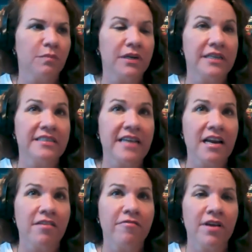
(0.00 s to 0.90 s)
But
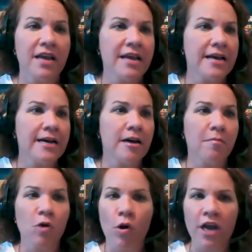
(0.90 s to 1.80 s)
instead of
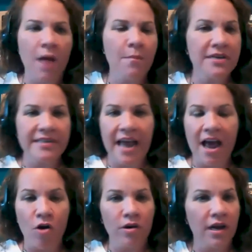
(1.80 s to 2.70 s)
um, going up and
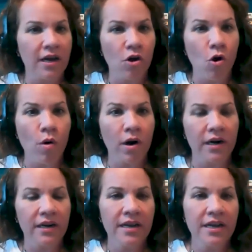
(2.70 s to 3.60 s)
down a court,